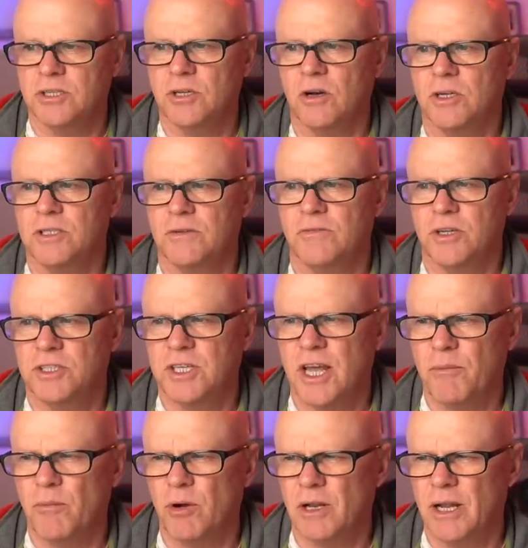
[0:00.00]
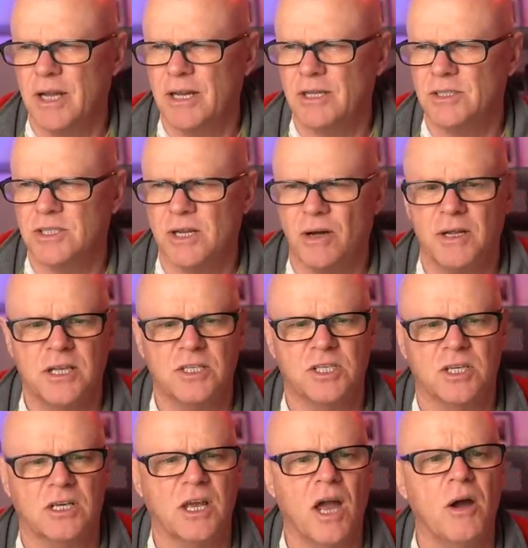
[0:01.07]
size of your Tamron lens. So
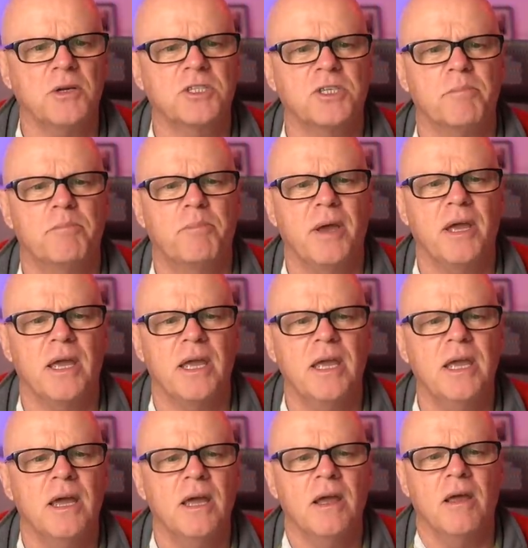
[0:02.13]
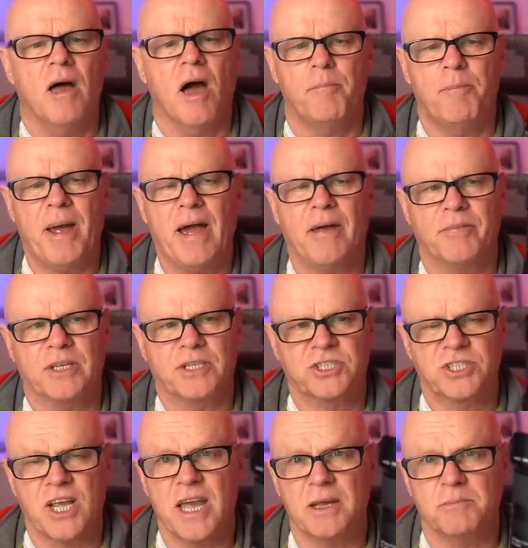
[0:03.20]
it's going to be about the
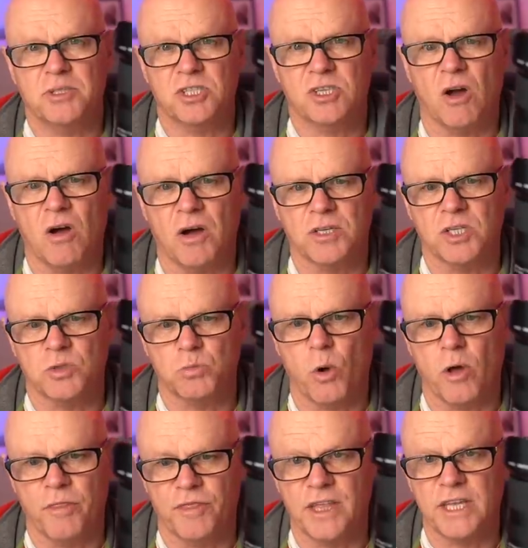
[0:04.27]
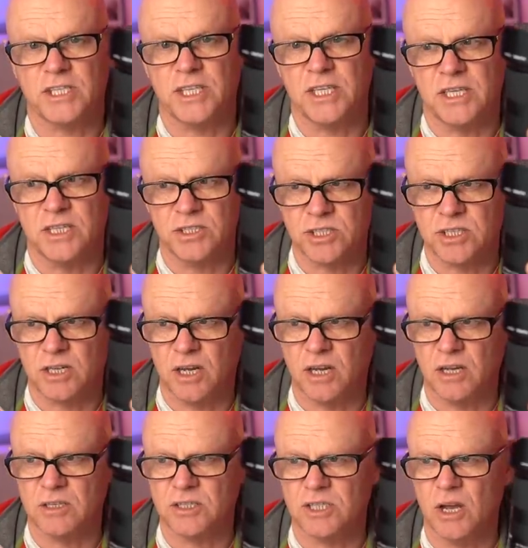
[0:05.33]
same size as what this is.
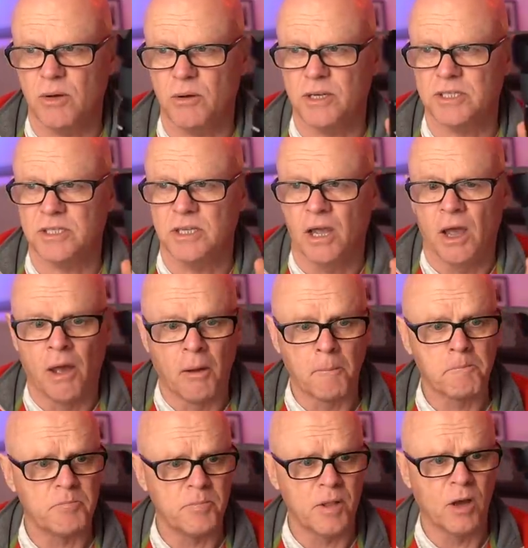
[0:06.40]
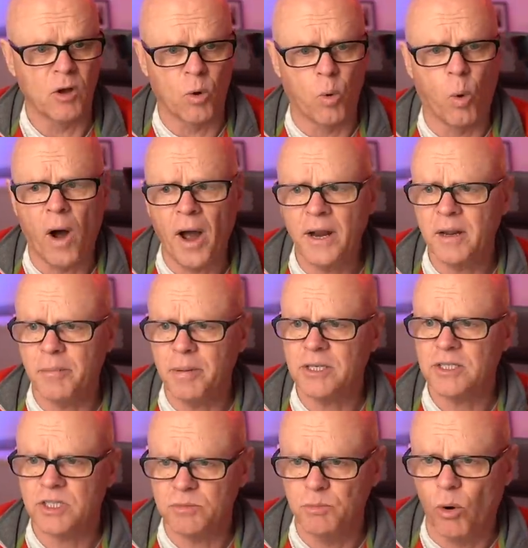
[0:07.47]
So it's quite a
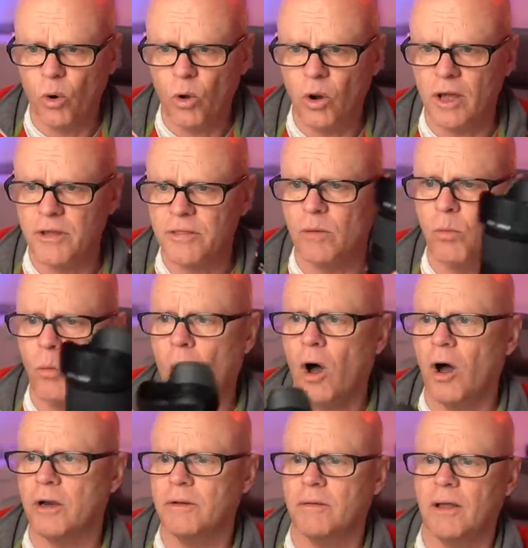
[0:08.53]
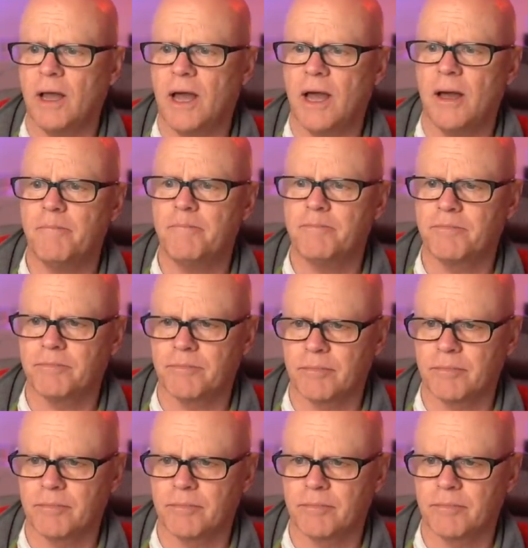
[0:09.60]
bit smaller than what the